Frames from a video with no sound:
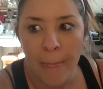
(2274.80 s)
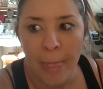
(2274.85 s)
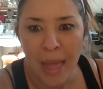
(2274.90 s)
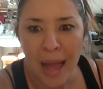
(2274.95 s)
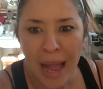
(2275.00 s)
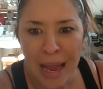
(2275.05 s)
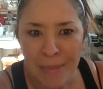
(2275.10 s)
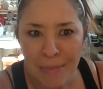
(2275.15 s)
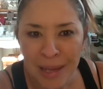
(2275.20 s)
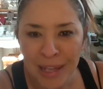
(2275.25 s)

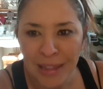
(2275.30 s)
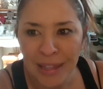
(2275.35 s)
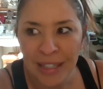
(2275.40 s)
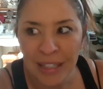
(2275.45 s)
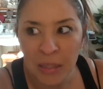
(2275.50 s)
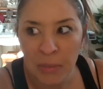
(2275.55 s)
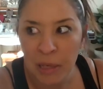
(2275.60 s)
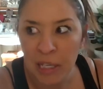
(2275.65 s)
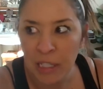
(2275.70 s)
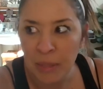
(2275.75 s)
I made
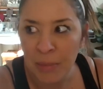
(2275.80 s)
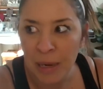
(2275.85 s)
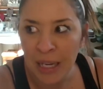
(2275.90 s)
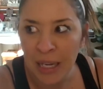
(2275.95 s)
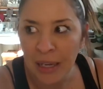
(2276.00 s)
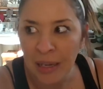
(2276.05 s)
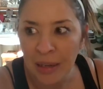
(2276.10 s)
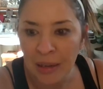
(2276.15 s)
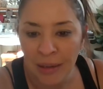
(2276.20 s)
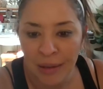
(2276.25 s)
this much
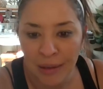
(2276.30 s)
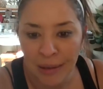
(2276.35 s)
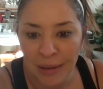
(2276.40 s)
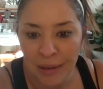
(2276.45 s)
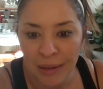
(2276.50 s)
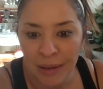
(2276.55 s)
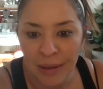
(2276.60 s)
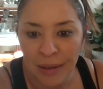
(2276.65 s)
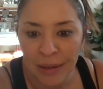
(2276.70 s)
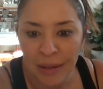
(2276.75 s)
money
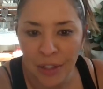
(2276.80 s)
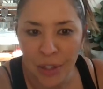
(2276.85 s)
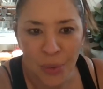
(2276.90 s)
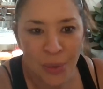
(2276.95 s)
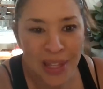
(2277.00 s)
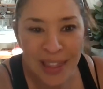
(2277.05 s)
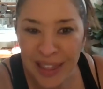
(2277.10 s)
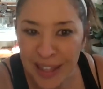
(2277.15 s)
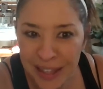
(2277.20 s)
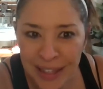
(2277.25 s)

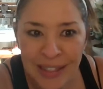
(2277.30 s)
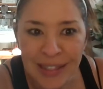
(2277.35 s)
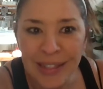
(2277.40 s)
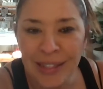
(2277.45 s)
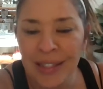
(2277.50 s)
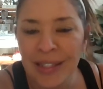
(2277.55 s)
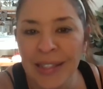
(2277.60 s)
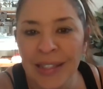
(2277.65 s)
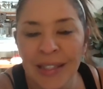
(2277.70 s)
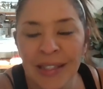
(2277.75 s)
doing this.
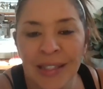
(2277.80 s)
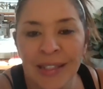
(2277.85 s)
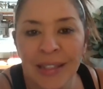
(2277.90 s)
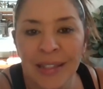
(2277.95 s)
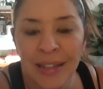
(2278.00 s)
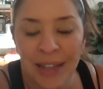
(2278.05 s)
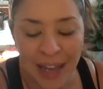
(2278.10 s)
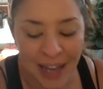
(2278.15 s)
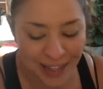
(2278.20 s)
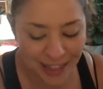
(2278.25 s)

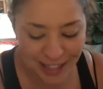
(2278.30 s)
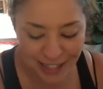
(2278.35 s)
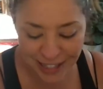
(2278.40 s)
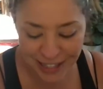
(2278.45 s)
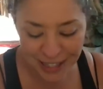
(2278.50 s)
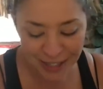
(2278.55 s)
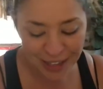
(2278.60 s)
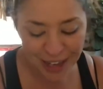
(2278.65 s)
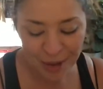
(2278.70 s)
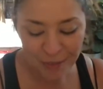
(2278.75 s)
And this
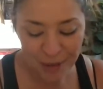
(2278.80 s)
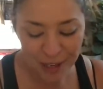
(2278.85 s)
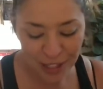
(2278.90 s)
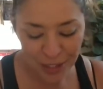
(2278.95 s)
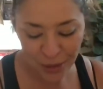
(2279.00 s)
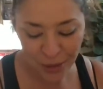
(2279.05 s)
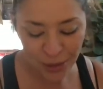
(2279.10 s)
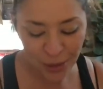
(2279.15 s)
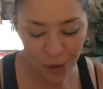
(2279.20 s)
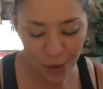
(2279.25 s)
is what I've been
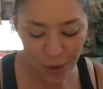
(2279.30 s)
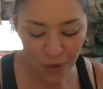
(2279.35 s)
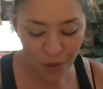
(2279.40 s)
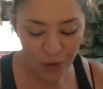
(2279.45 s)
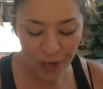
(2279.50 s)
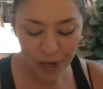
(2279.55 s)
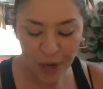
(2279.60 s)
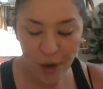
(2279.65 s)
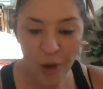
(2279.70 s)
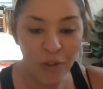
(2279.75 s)
told over
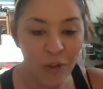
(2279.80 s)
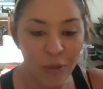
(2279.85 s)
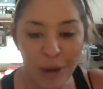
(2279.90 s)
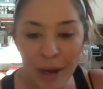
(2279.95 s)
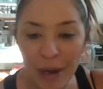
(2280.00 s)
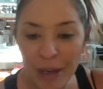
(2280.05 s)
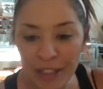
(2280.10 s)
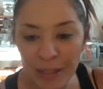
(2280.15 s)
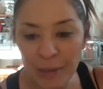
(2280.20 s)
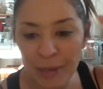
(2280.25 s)
and over by
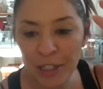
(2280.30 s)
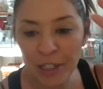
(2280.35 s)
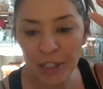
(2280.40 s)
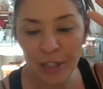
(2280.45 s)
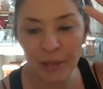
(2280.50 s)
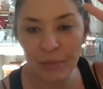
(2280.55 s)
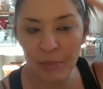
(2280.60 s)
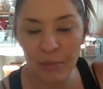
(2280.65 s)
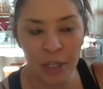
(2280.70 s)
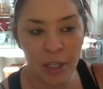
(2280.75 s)

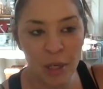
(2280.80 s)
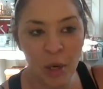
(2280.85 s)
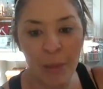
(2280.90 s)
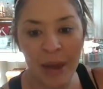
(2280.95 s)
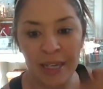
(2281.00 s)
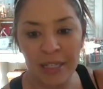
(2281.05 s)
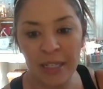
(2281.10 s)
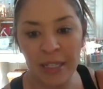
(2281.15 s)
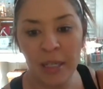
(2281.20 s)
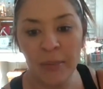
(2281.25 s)
especially, my
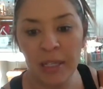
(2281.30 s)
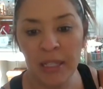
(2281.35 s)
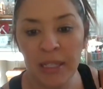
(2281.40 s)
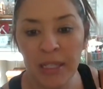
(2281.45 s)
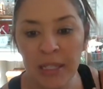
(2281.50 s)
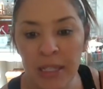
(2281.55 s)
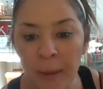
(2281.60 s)
teamies.